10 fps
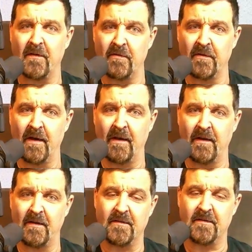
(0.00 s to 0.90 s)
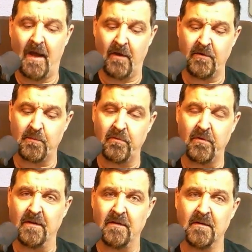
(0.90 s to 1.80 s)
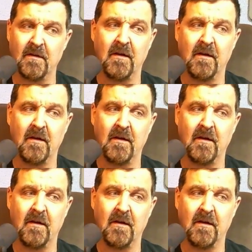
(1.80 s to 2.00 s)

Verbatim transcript: ever done is how to print